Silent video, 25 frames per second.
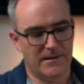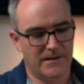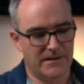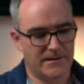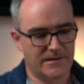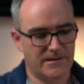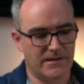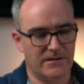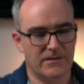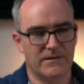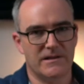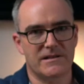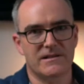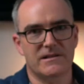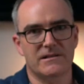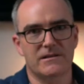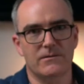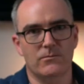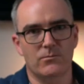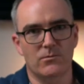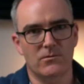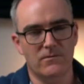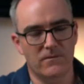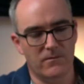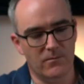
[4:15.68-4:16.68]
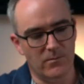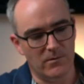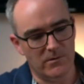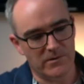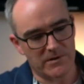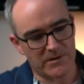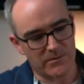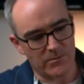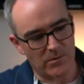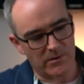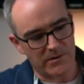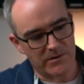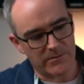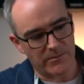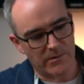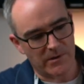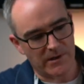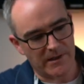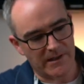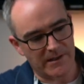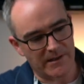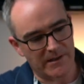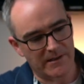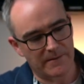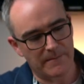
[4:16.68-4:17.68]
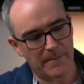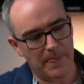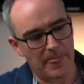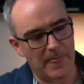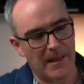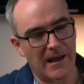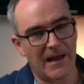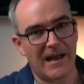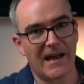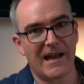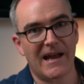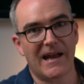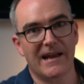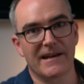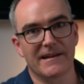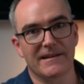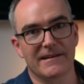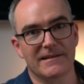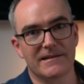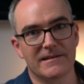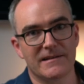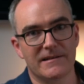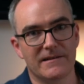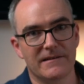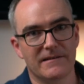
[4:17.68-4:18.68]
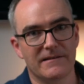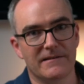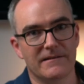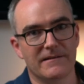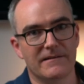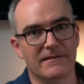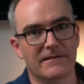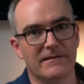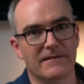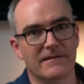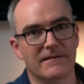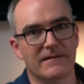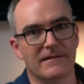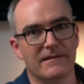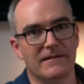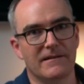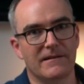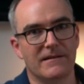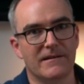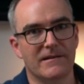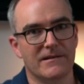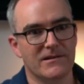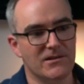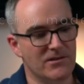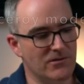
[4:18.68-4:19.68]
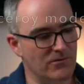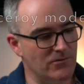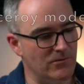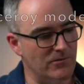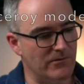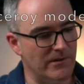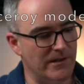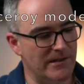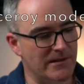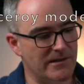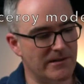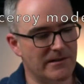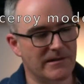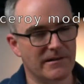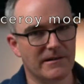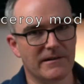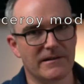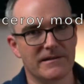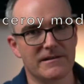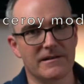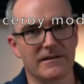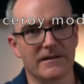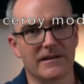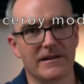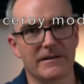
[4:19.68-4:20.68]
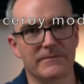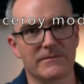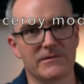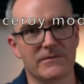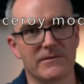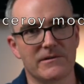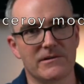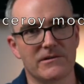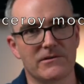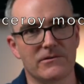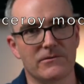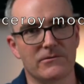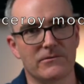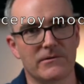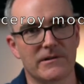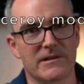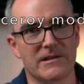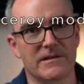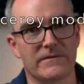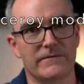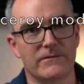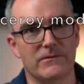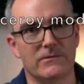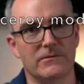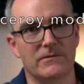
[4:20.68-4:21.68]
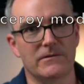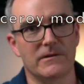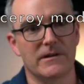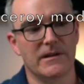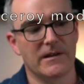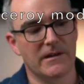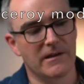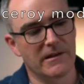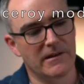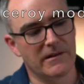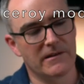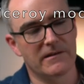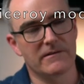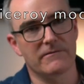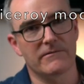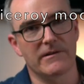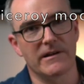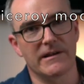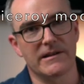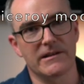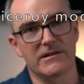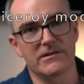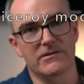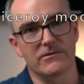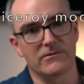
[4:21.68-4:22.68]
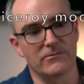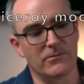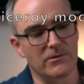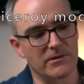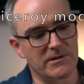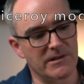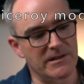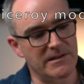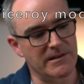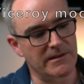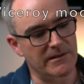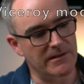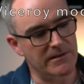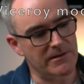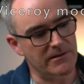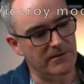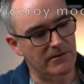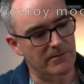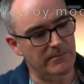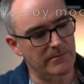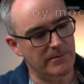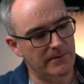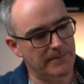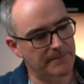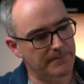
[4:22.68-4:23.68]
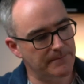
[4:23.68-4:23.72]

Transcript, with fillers: So this is a wolf watch, watch winder and storage. So it comes with storage for three additional watches in the top.